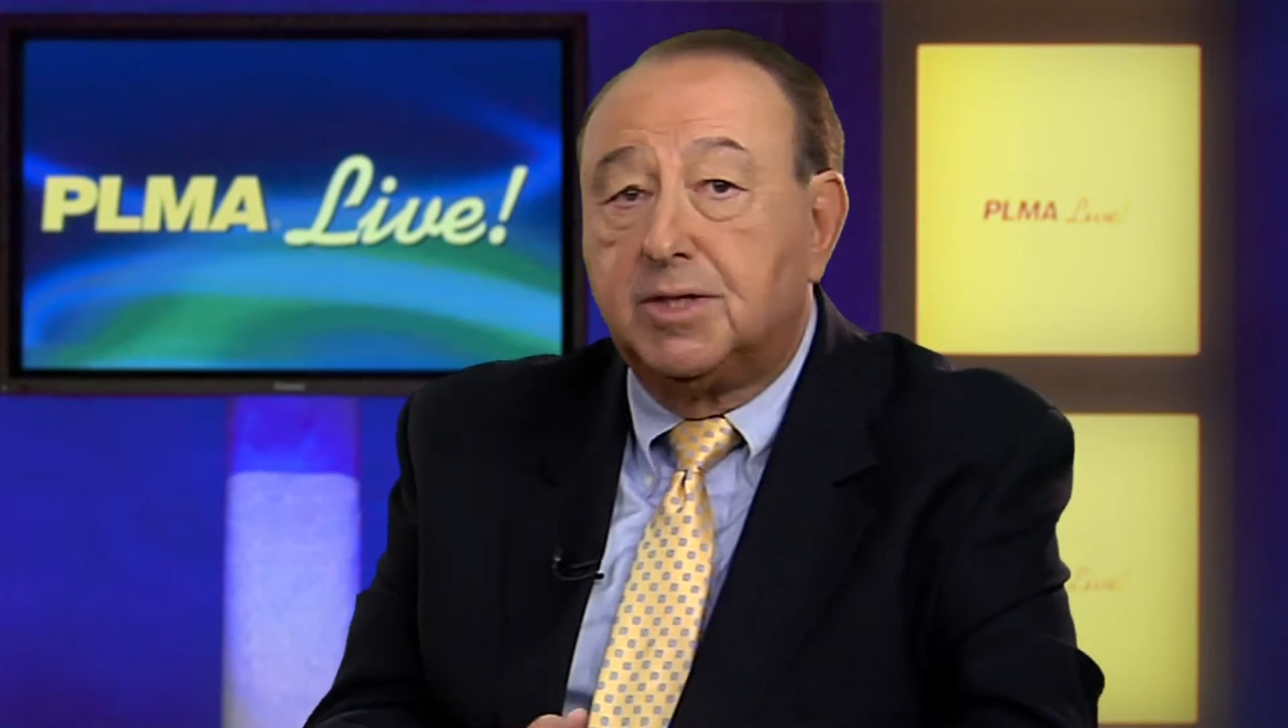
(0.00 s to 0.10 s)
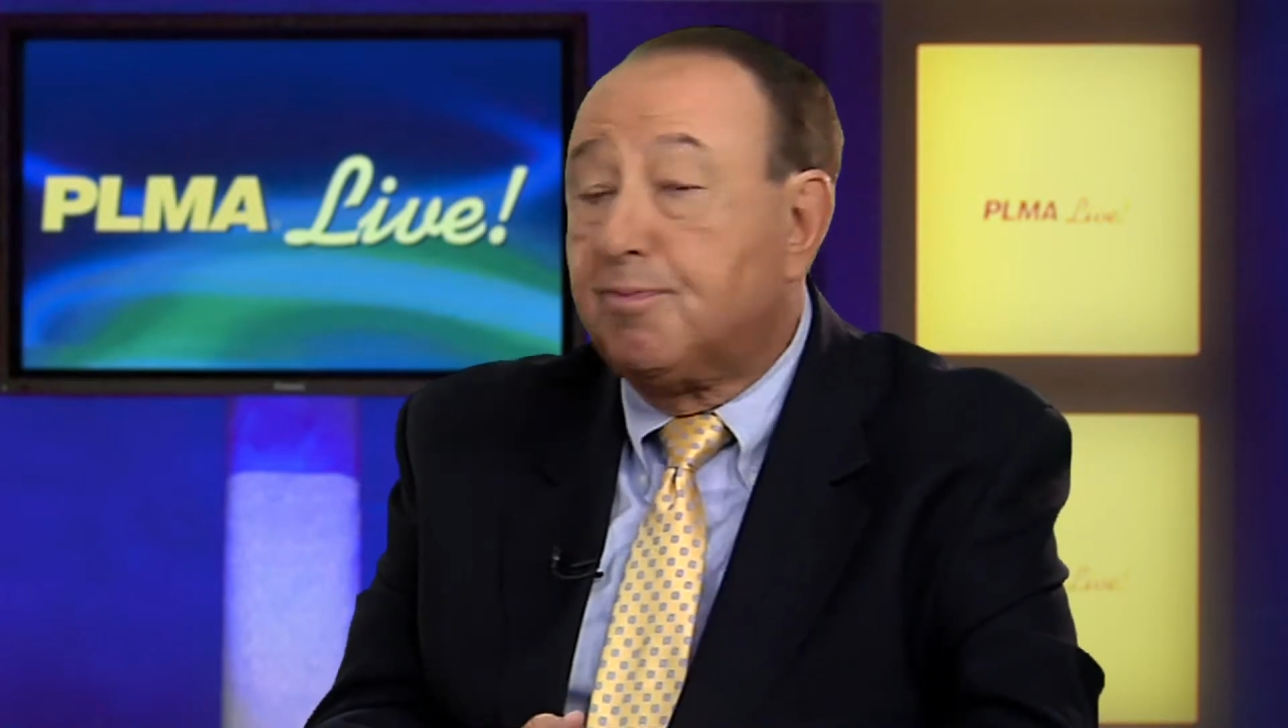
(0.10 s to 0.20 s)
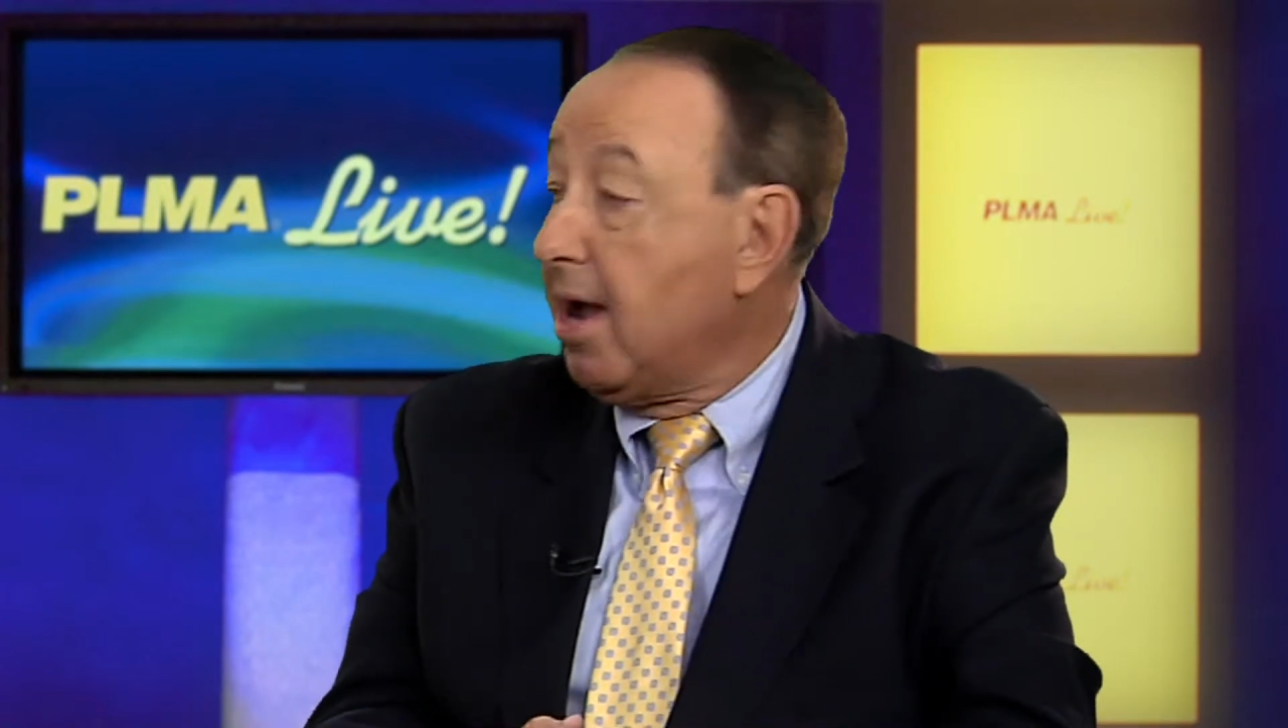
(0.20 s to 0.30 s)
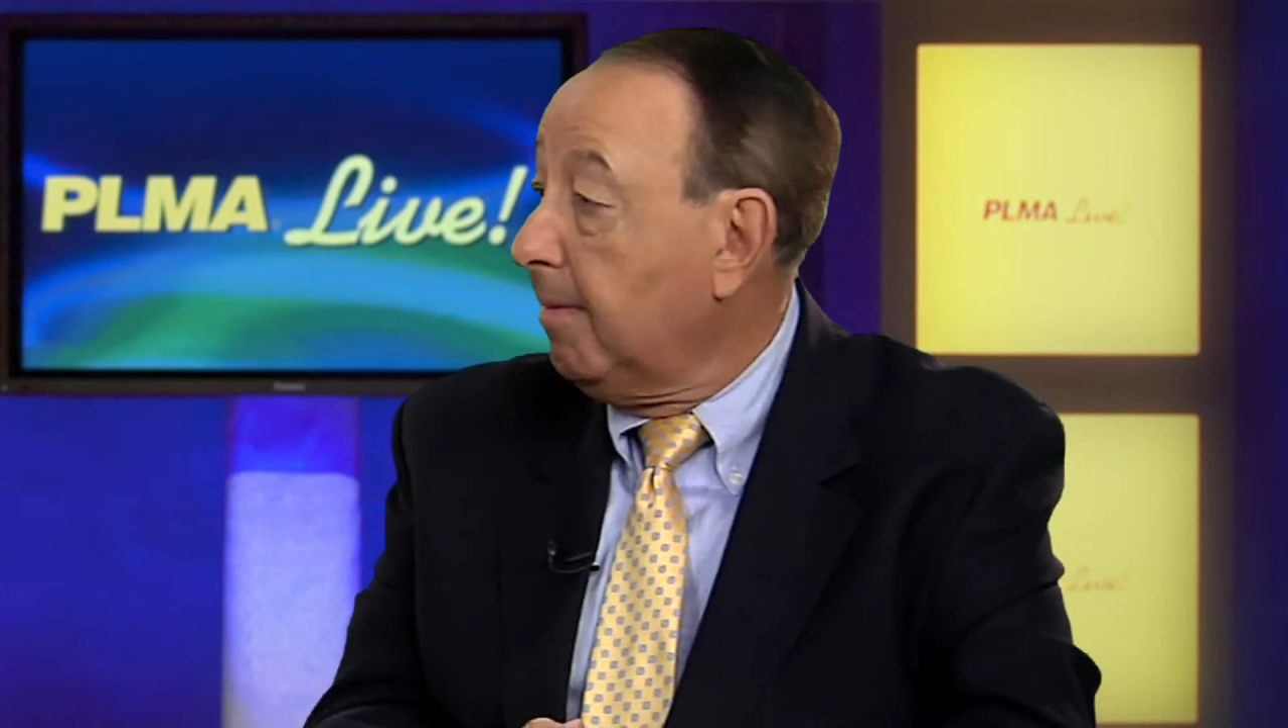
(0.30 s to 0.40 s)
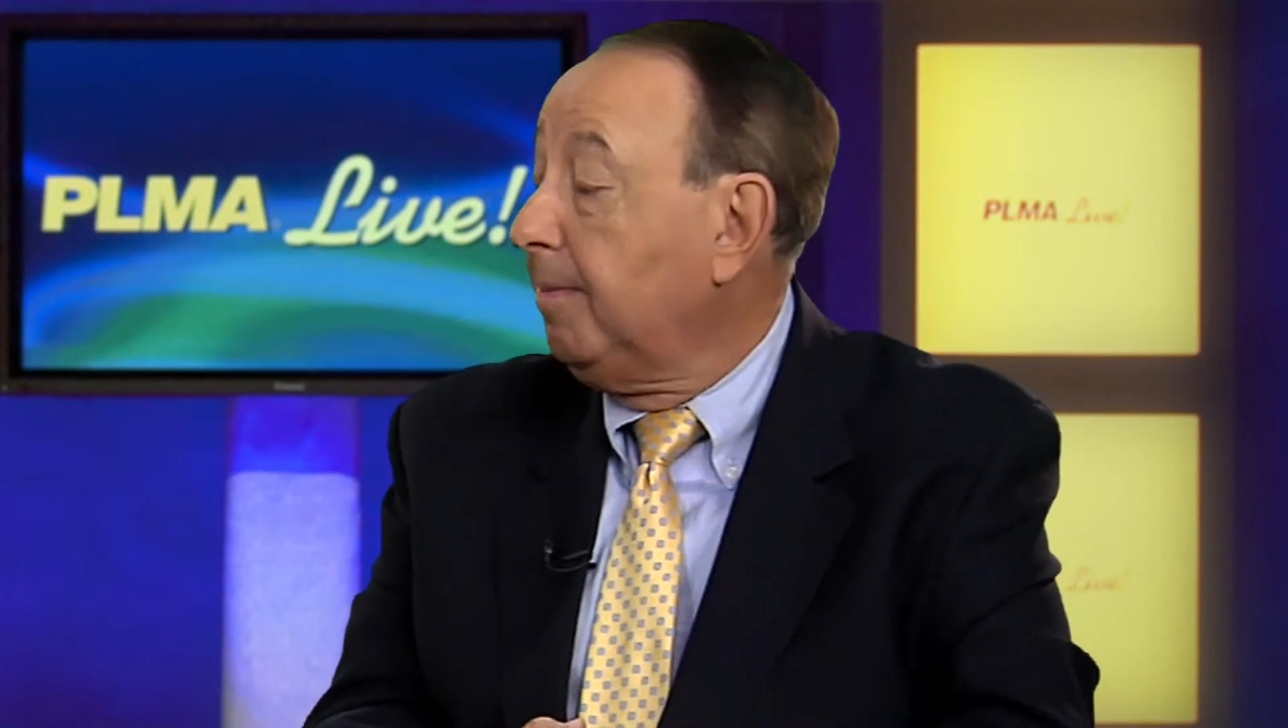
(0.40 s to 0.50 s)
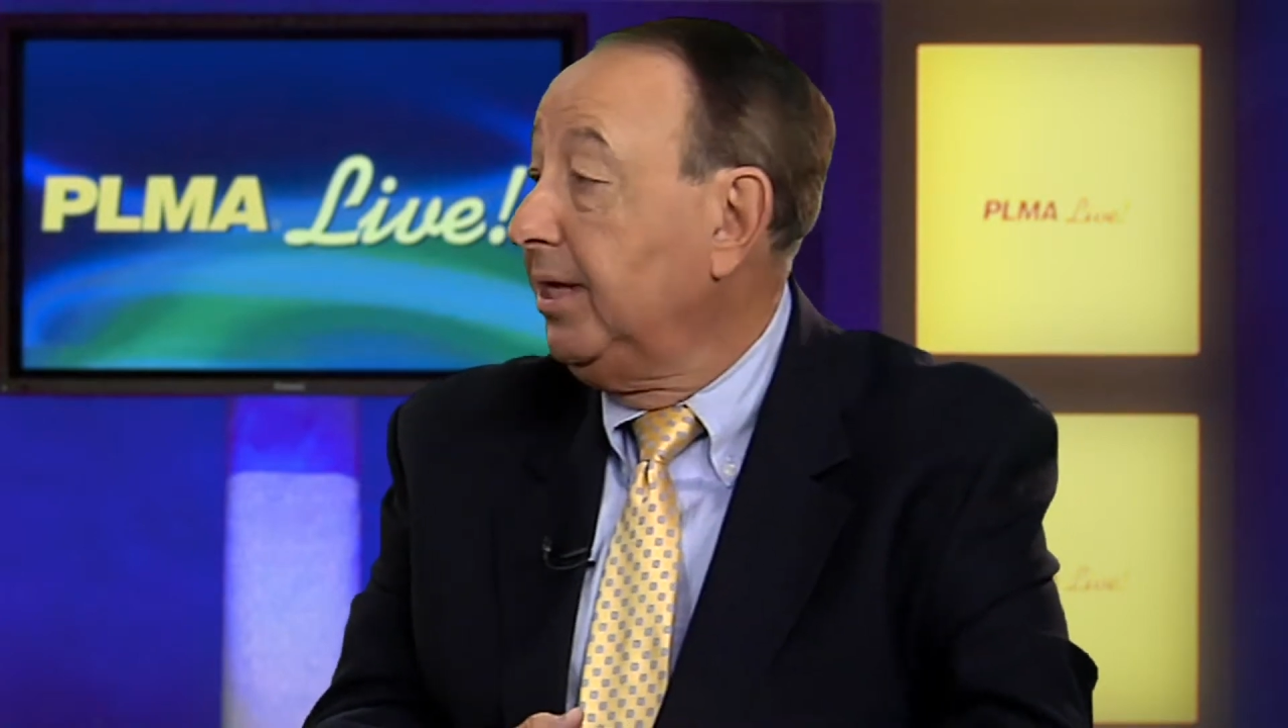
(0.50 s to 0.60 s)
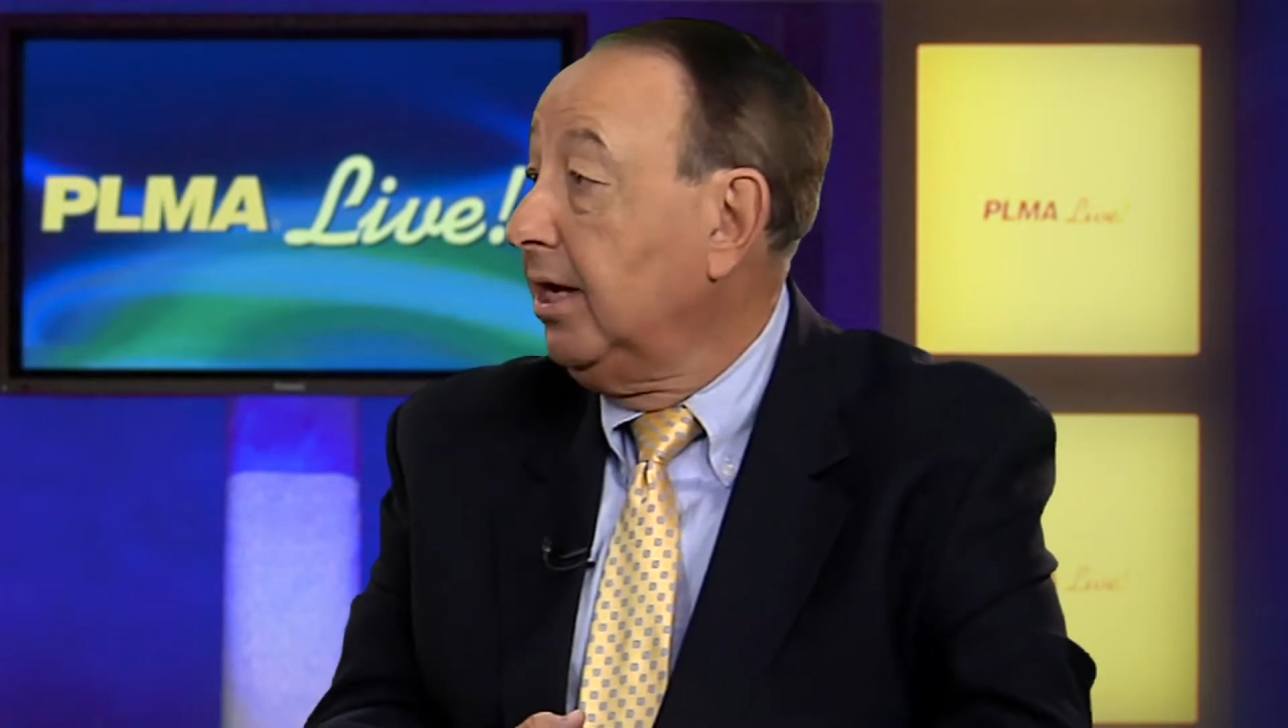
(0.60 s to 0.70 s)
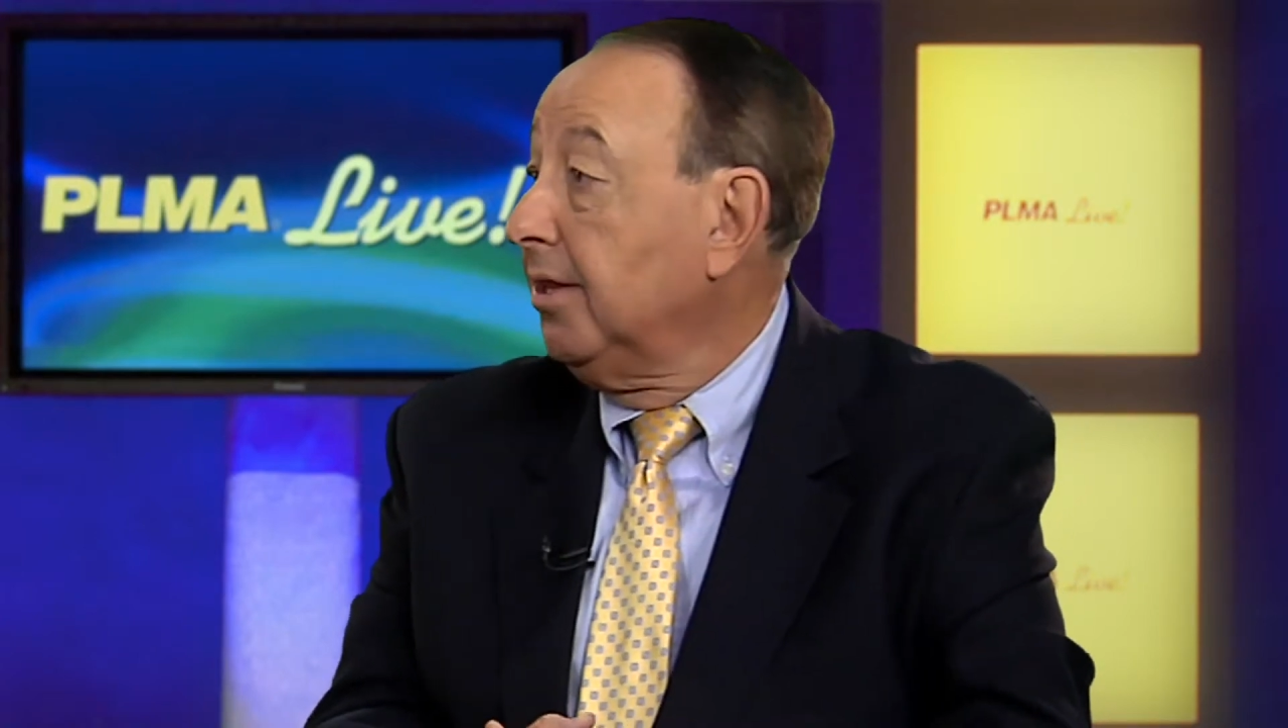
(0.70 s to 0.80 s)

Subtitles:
is probably